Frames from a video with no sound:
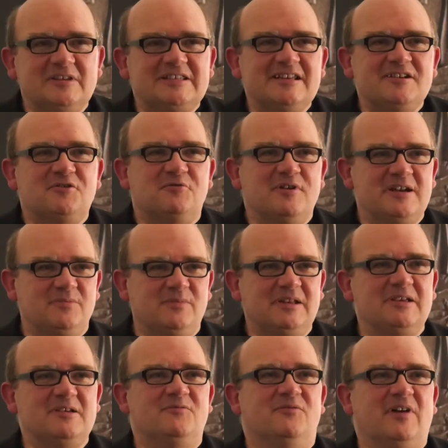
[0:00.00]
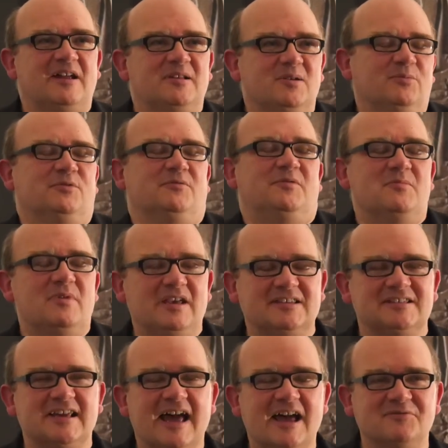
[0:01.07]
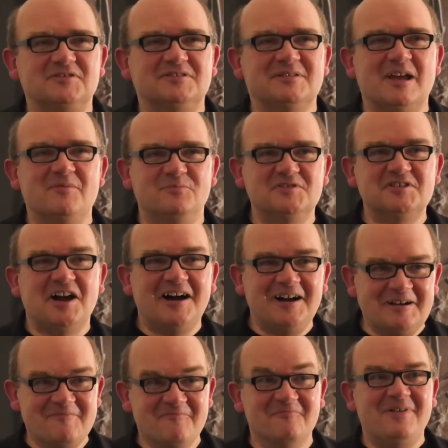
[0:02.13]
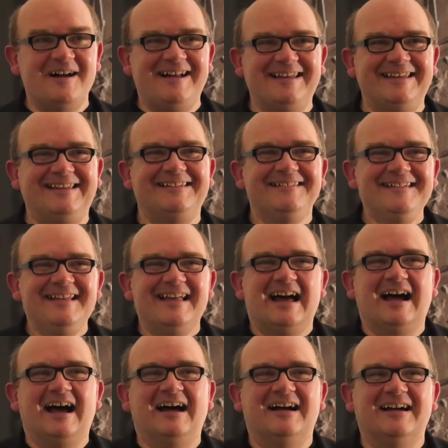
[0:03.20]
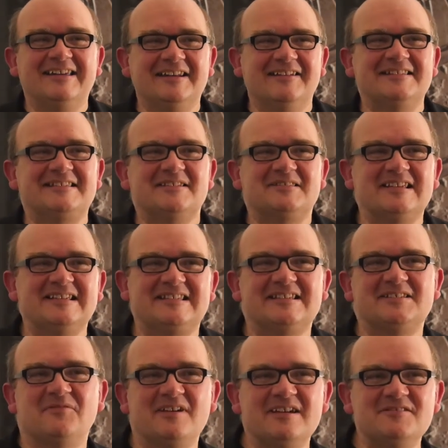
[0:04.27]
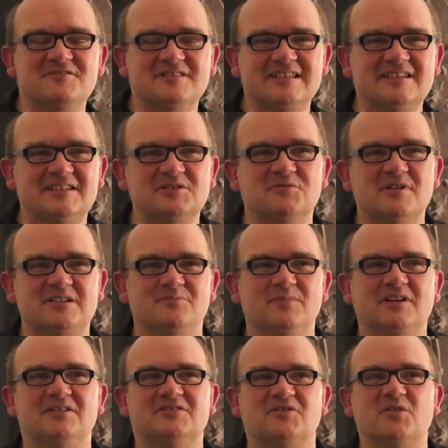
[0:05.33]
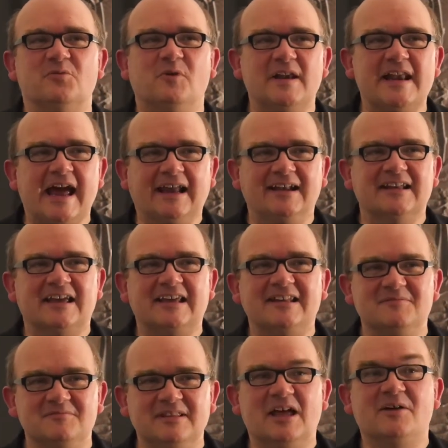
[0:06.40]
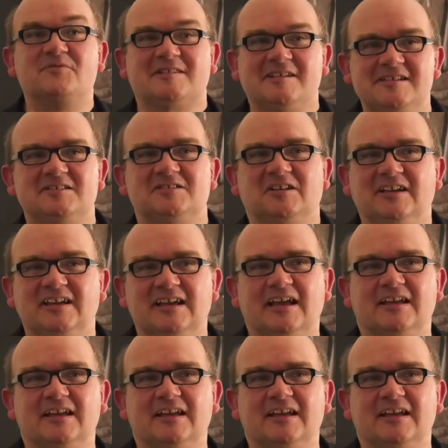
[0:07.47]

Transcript: it's incredibly valuable for me to have time. It's a very interesting situation because on the one hand I love teaching